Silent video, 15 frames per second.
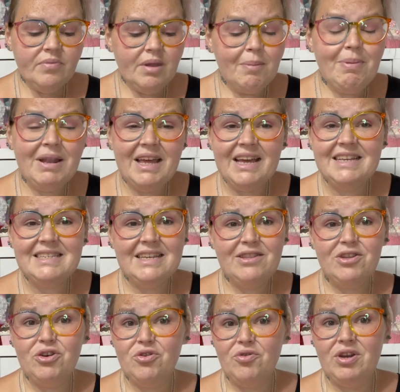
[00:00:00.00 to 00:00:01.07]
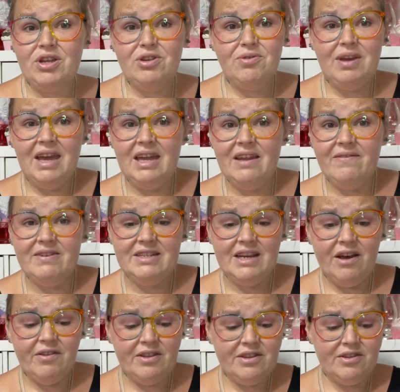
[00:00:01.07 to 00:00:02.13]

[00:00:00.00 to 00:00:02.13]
But like I said, the green, you can't even tell that